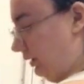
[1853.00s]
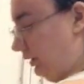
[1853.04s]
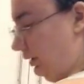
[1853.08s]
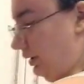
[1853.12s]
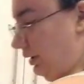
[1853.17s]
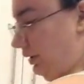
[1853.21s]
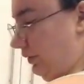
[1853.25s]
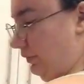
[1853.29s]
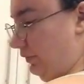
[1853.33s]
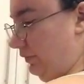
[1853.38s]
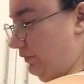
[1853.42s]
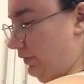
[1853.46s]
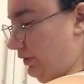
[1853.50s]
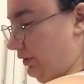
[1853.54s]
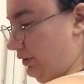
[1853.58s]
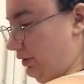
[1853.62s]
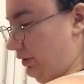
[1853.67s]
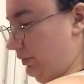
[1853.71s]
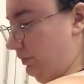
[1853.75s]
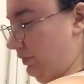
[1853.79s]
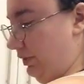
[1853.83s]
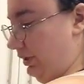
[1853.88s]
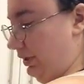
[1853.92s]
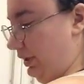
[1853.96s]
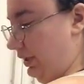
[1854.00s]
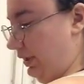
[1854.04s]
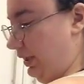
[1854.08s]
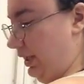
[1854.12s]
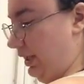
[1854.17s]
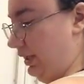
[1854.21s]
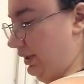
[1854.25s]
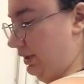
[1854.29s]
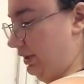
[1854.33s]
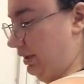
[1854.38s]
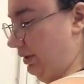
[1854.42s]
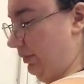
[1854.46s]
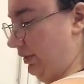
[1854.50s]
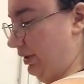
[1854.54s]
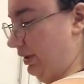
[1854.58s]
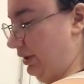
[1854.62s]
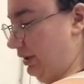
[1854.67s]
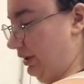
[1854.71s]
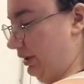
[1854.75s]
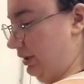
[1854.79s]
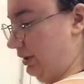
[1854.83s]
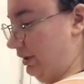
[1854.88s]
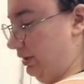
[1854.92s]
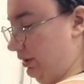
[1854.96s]
So first we're gonna get some
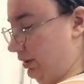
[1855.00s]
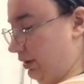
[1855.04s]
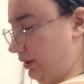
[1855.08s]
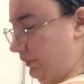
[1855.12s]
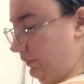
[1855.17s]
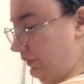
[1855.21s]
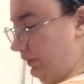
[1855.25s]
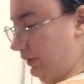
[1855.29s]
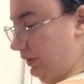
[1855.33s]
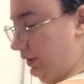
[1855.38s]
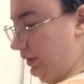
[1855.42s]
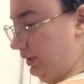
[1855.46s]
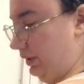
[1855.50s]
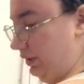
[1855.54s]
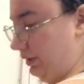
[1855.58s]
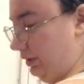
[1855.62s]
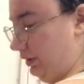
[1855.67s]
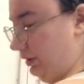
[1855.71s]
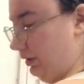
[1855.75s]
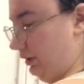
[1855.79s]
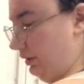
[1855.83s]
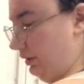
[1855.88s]
of this off of here.